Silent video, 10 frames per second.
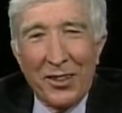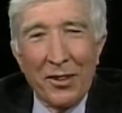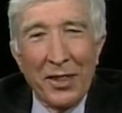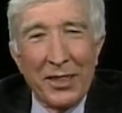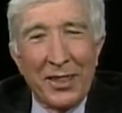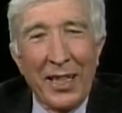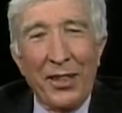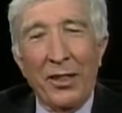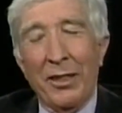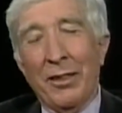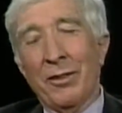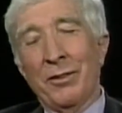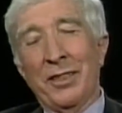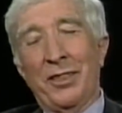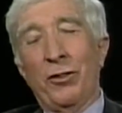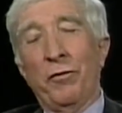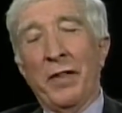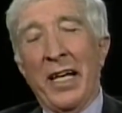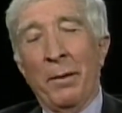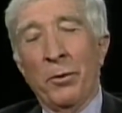so they said, no, it's too
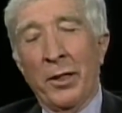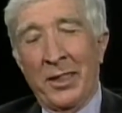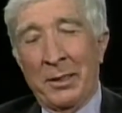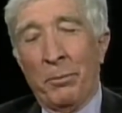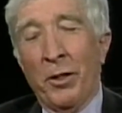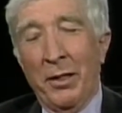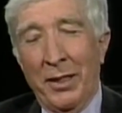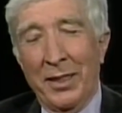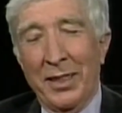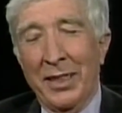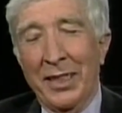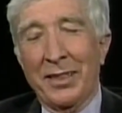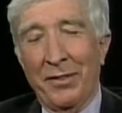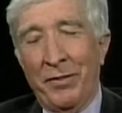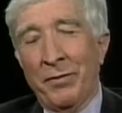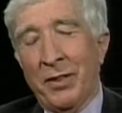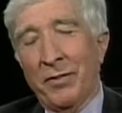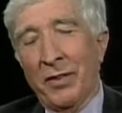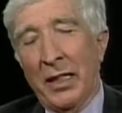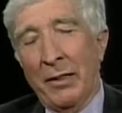fat a book. 55, pretty, Updike.
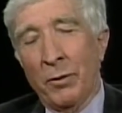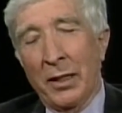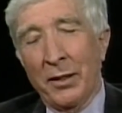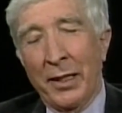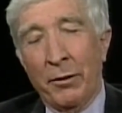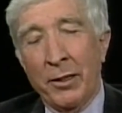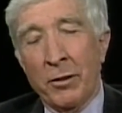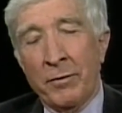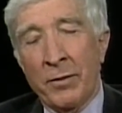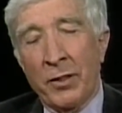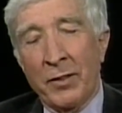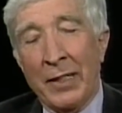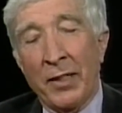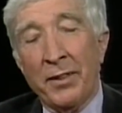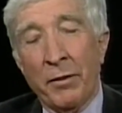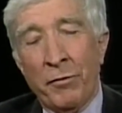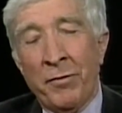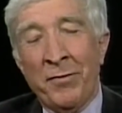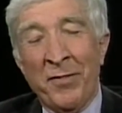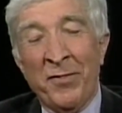55. Well, they agreed on 55. I think
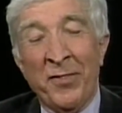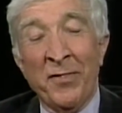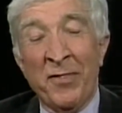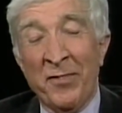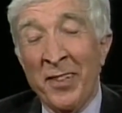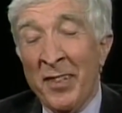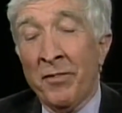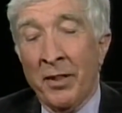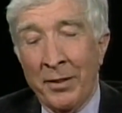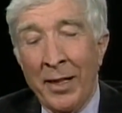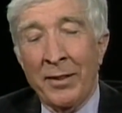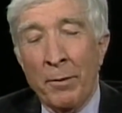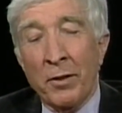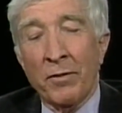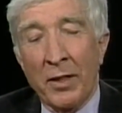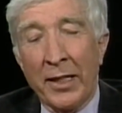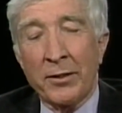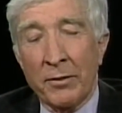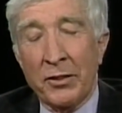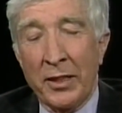50. They, they, would have
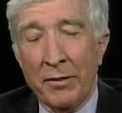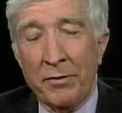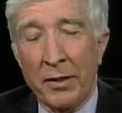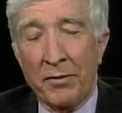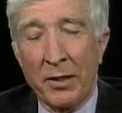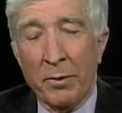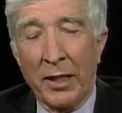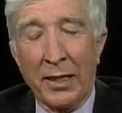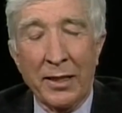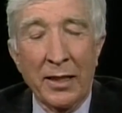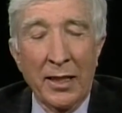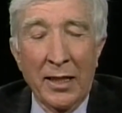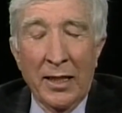liked to have seen 50, but I.